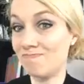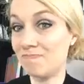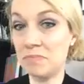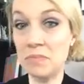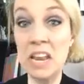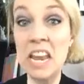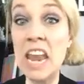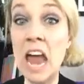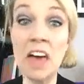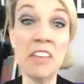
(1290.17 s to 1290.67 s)

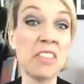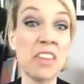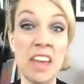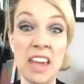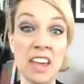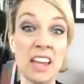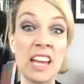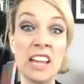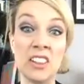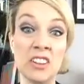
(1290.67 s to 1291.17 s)

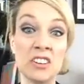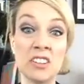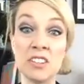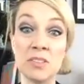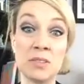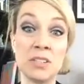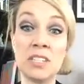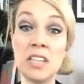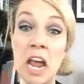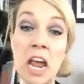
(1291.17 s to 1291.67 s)
Nothing. It
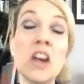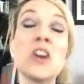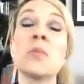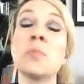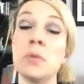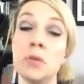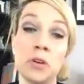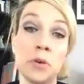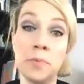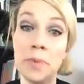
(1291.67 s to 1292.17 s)
looks
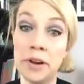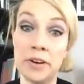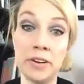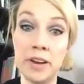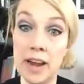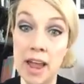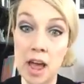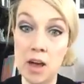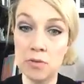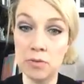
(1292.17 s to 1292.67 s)
terrible compared to
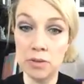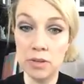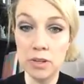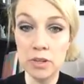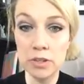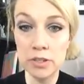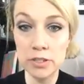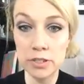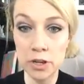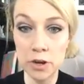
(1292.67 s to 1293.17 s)
now.
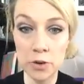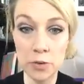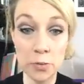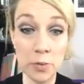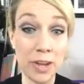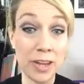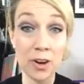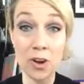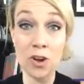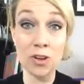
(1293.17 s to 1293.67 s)
So
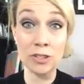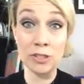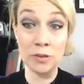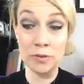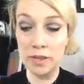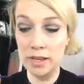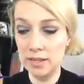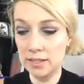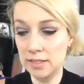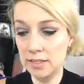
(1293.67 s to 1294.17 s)
we can all do
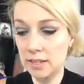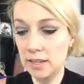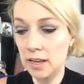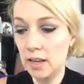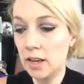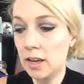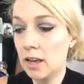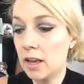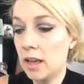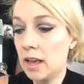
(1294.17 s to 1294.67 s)
this.
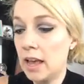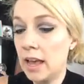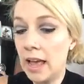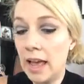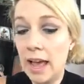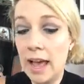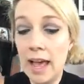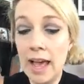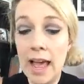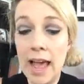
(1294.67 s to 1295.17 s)

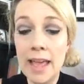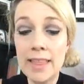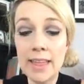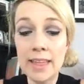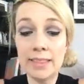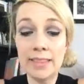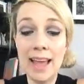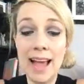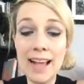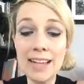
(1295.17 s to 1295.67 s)
And
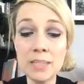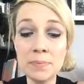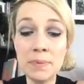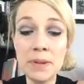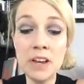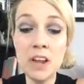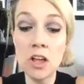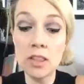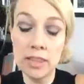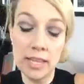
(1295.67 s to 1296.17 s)
then last
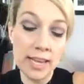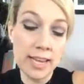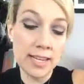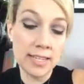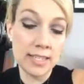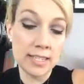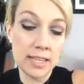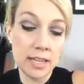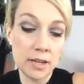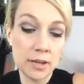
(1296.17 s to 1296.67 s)
but not
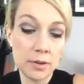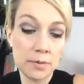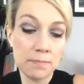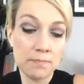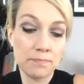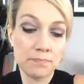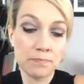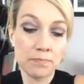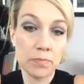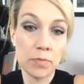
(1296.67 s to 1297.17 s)
least,
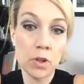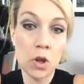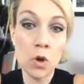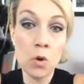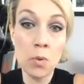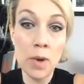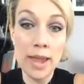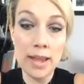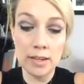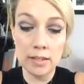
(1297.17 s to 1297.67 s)

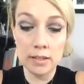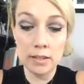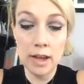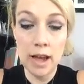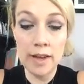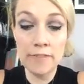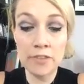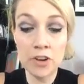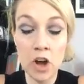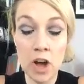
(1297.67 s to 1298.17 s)
oh wait,
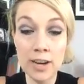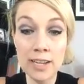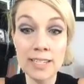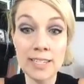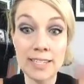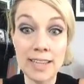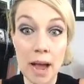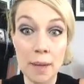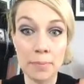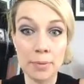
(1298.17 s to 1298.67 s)
I forgot a
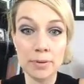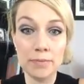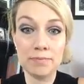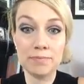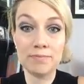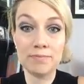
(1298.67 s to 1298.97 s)
step.